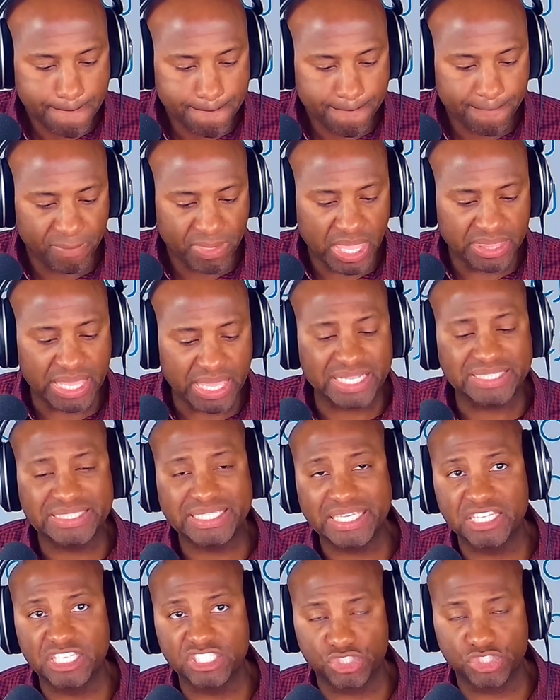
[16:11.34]
that's
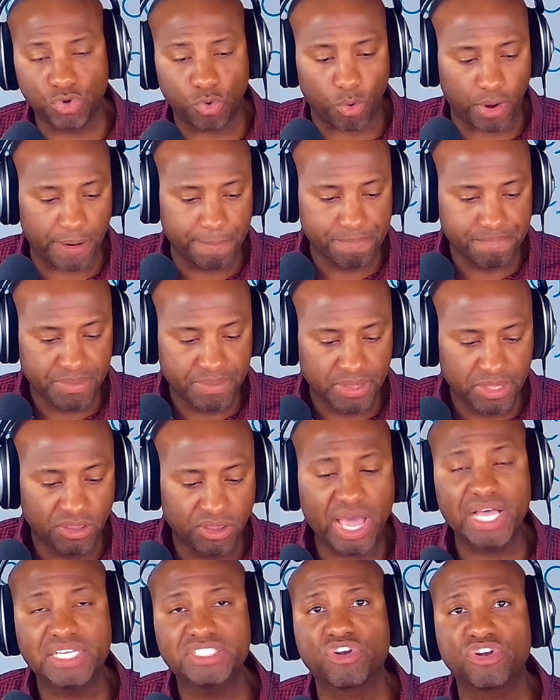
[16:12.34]
in this story. You
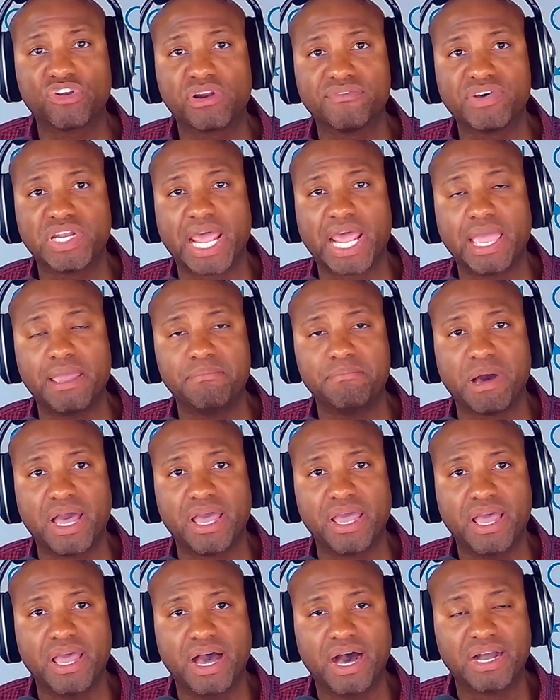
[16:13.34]
guys heard of a
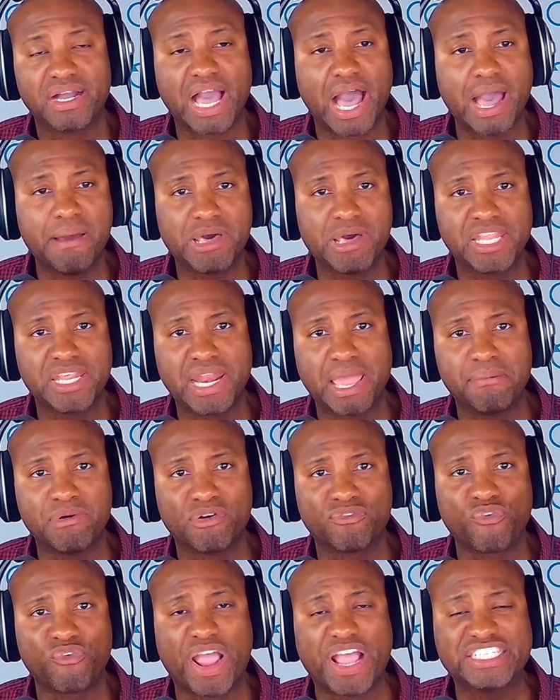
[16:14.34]
guy by the name of
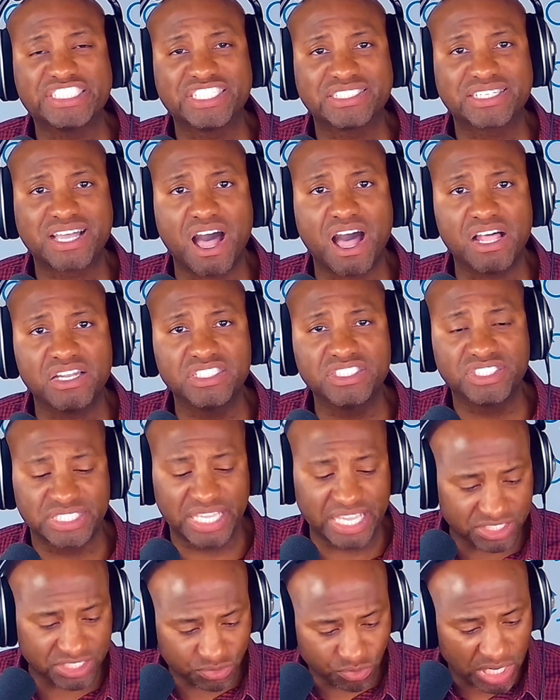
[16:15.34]
Francis Collins?
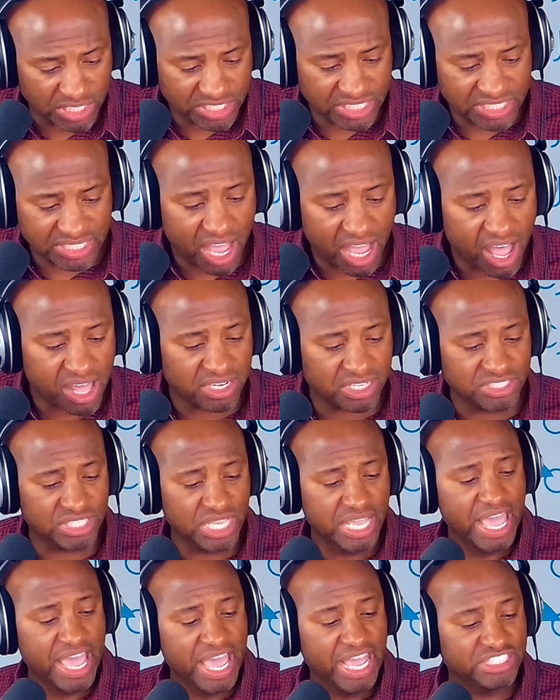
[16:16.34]
Yes, Francis Collins
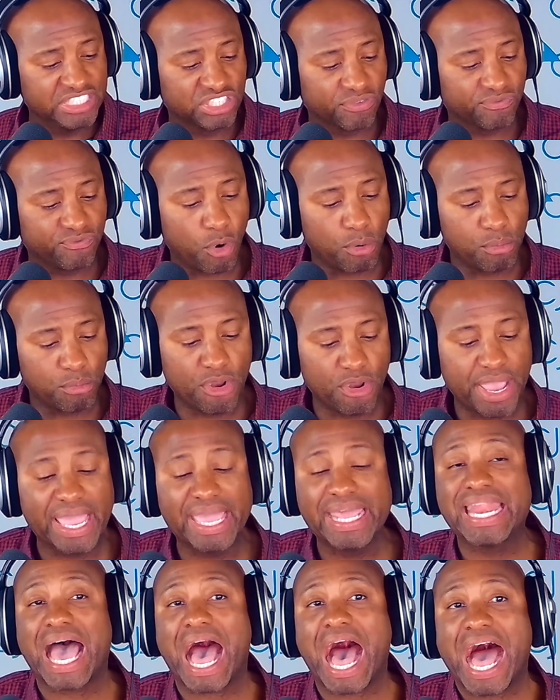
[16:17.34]
is the former
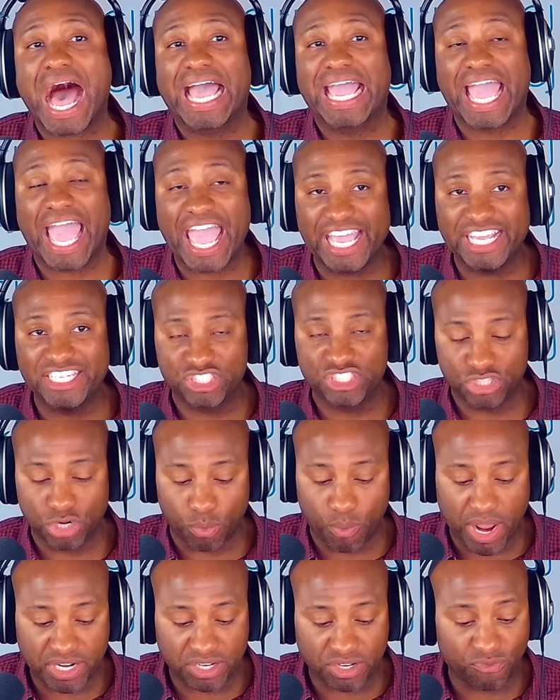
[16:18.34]
NIH
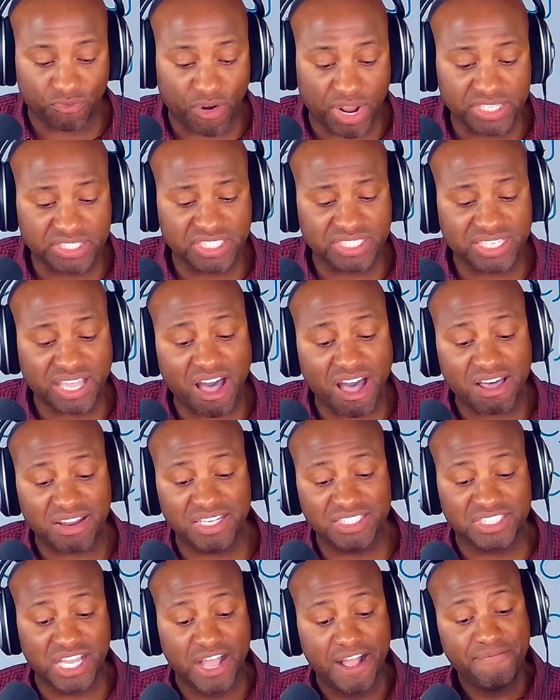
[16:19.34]
director. Francis
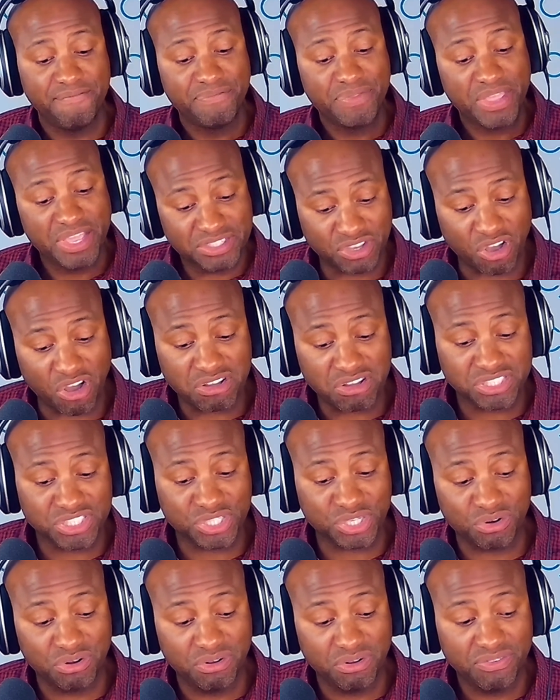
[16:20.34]
Collins is
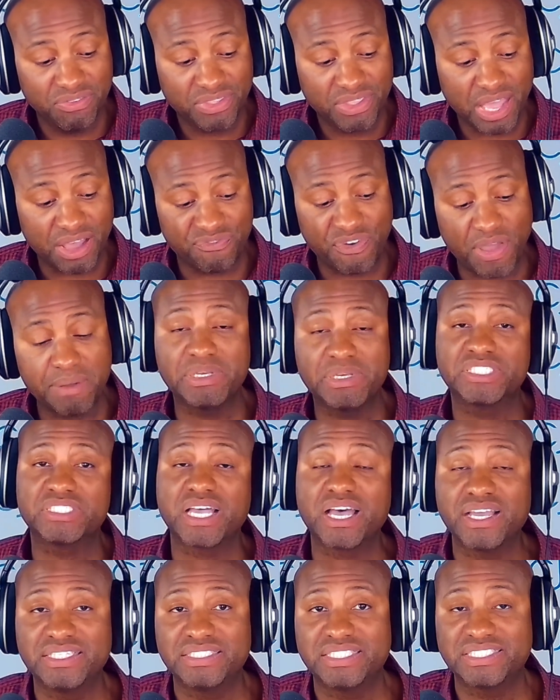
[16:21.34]
also a famous
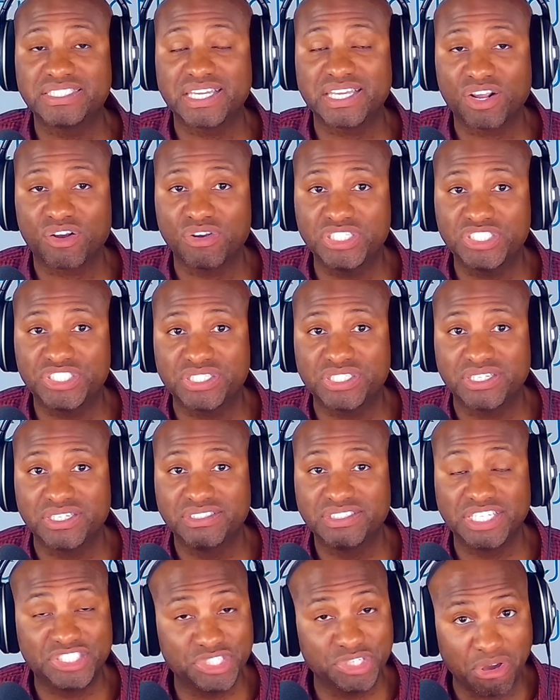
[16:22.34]
scientist and a Christian.
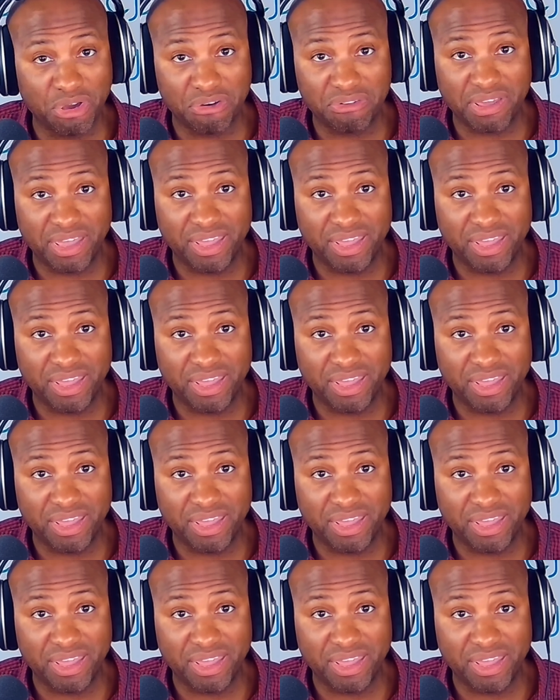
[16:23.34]
Did you know that?